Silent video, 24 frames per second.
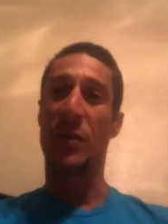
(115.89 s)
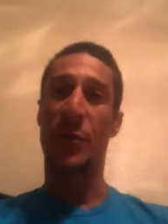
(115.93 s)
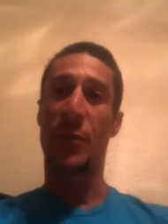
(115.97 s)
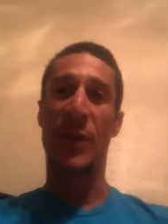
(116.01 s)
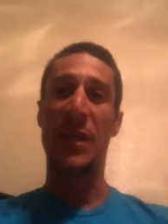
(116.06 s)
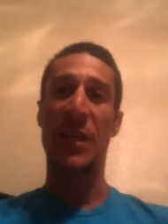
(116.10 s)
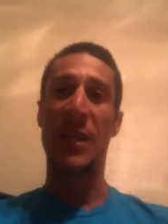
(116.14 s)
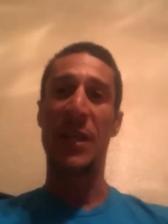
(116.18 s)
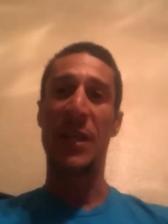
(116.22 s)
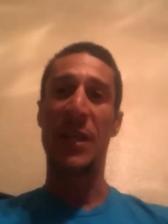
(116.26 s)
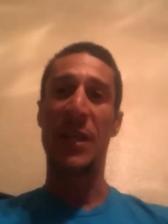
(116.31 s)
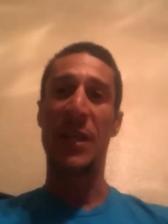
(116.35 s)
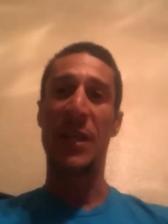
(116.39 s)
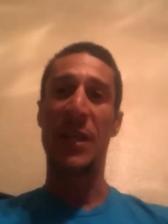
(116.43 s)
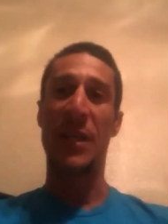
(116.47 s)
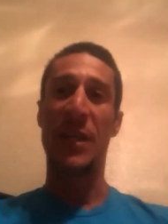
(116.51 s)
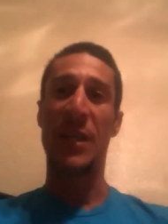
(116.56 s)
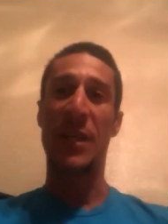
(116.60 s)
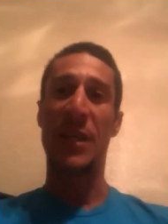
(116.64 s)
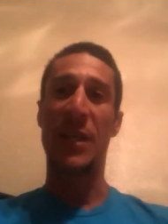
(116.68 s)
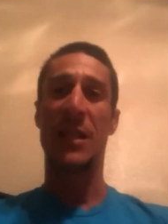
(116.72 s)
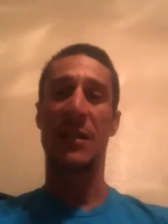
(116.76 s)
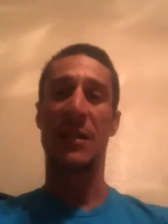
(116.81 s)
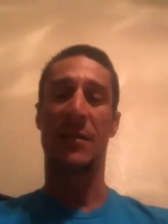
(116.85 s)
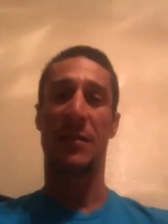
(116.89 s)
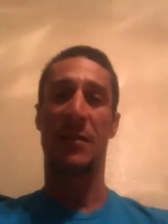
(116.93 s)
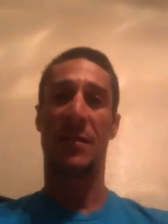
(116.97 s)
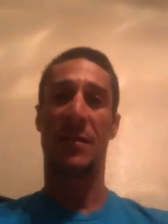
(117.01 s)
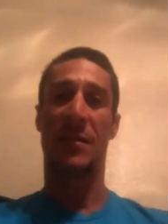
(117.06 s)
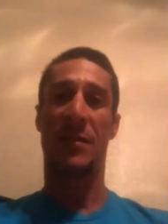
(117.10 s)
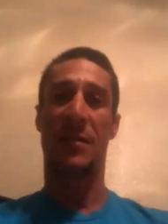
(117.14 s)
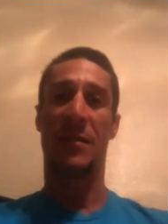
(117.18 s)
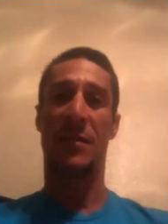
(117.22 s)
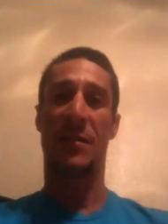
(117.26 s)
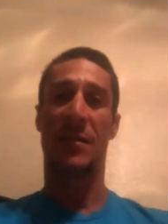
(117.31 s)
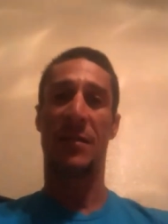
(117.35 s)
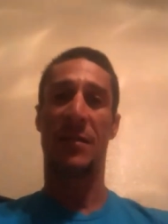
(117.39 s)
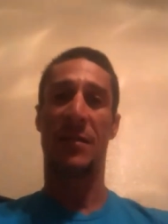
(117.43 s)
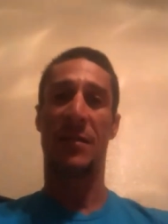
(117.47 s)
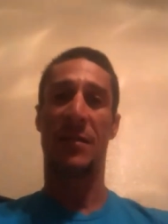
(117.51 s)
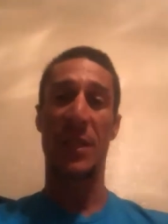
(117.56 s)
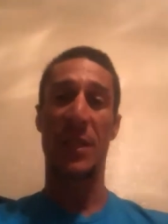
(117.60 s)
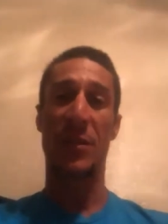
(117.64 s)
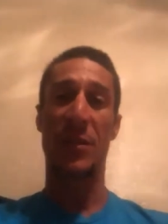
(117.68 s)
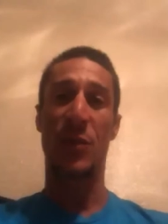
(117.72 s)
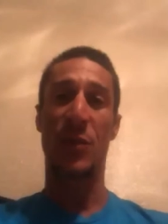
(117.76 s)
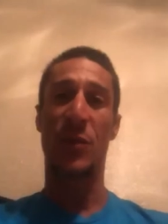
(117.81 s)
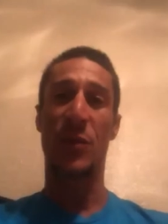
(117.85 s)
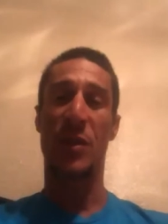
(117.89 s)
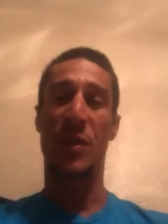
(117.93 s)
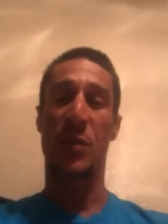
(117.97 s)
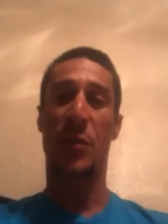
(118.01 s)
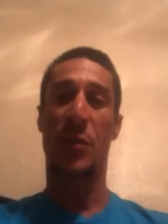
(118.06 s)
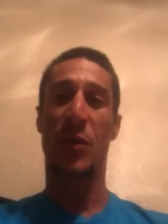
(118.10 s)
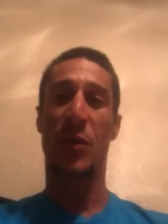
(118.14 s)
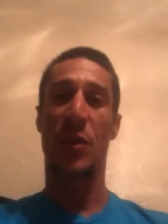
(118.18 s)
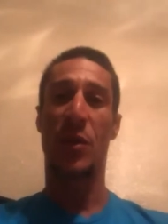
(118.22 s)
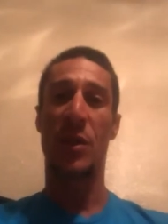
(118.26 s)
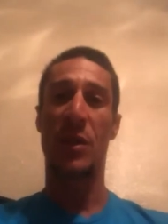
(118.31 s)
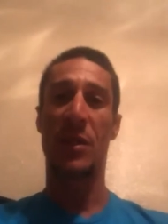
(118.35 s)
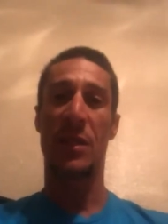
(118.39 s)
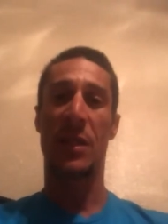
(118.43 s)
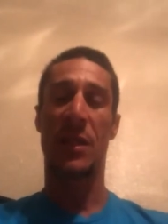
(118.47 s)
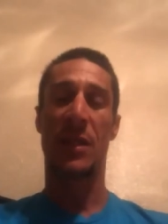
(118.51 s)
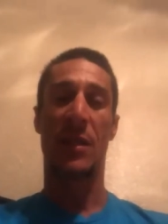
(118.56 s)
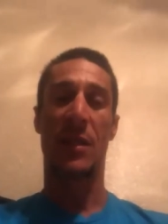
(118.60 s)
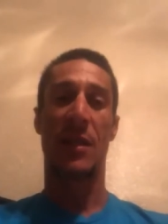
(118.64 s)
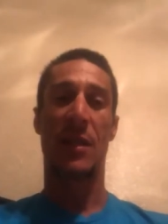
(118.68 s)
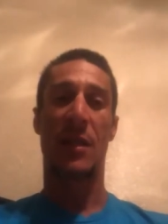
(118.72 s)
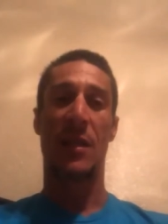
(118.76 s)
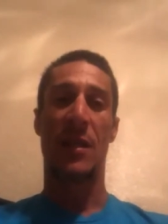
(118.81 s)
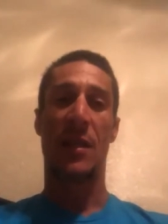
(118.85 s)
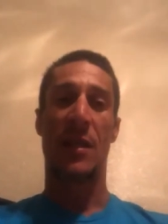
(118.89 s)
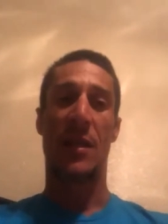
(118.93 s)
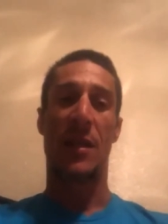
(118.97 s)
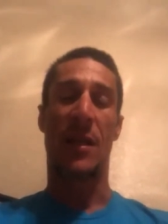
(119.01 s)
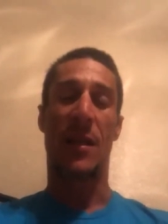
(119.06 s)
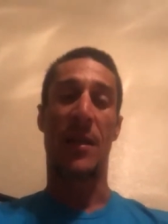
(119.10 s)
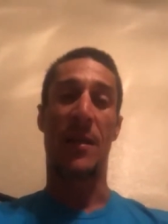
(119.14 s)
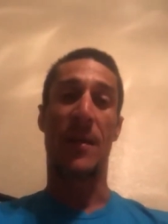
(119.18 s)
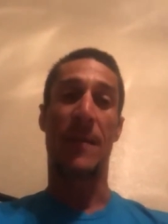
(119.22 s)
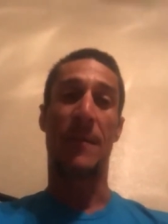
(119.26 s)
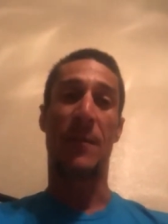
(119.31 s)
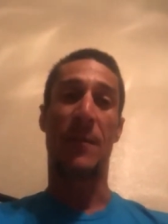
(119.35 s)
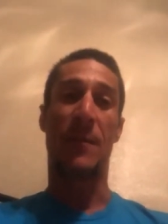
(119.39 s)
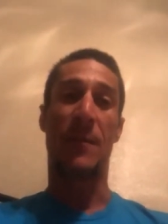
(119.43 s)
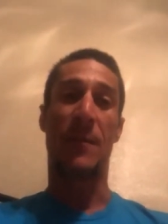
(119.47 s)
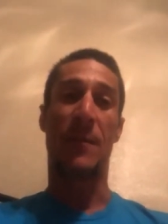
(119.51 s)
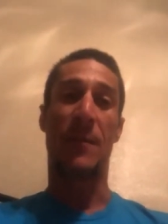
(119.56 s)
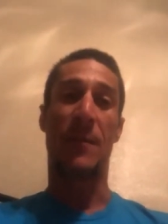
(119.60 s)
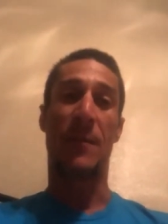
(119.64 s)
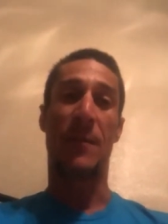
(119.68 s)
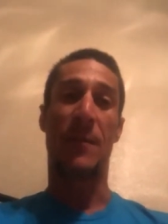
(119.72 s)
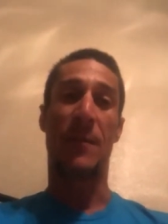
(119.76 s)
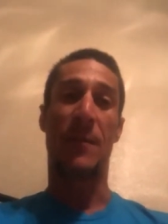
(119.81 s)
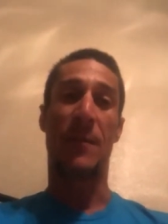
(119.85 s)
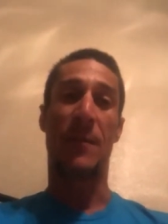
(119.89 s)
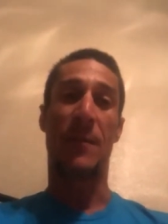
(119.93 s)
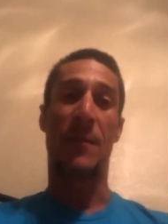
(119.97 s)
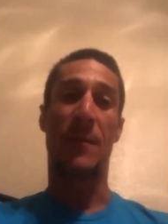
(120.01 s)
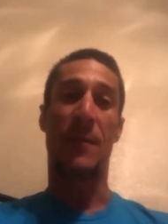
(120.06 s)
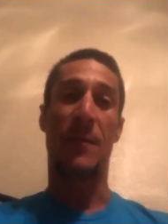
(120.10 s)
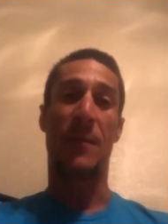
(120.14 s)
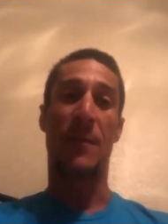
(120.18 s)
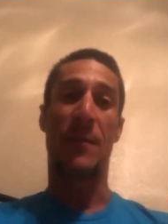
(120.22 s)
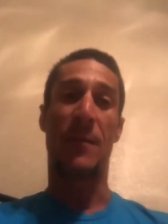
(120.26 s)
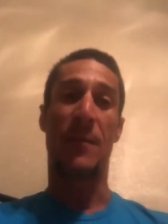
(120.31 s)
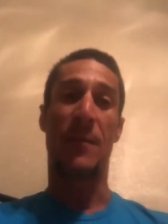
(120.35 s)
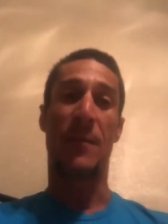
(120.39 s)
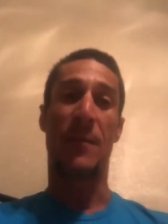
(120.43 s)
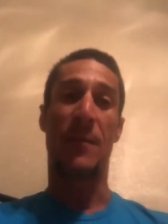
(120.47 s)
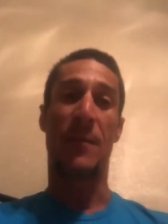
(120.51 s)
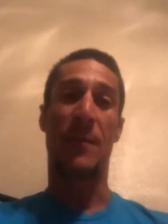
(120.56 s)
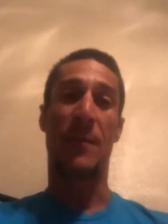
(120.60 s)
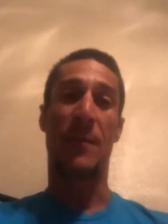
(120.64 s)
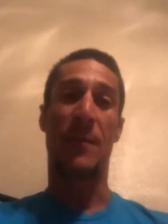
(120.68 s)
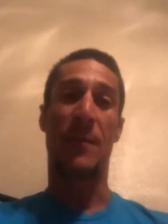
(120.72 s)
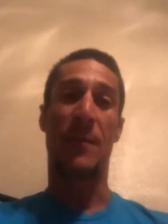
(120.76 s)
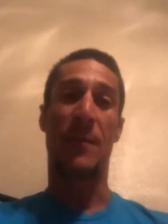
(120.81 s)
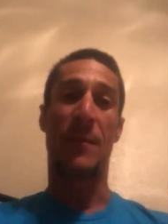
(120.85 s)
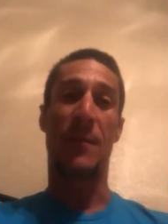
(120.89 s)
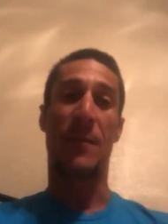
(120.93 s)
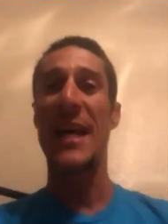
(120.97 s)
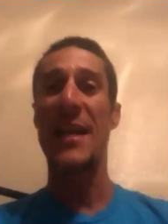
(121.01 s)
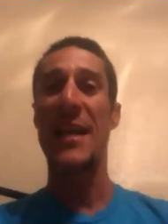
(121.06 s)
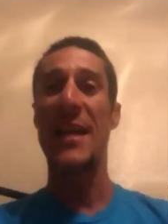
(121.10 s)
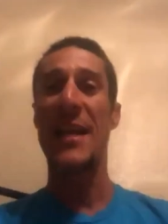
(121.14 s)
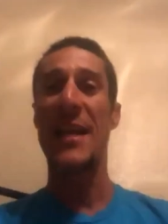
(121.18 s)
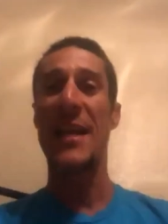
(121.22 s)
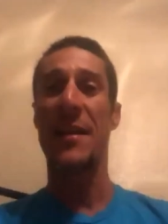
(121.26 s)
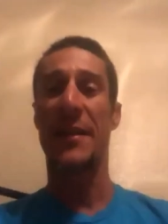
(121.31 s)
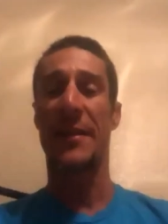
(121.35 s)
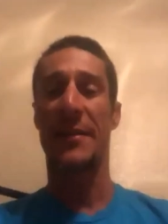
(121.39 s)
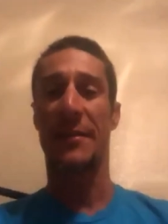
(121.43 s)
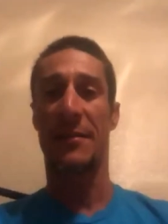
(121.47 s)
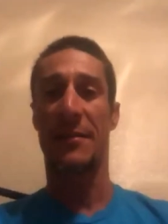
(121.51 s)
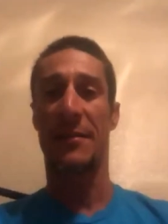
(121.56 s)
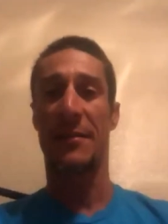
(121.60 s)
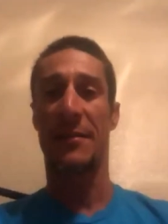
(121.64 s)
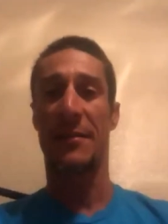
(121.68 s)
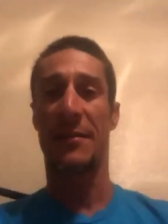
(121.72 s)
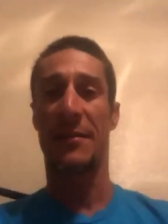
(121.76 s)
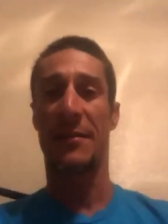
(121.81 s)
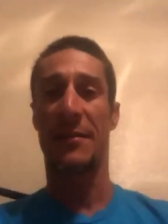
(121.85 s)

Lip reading: Great community. To be doing sport. I used to live in Providence, Rhode Island,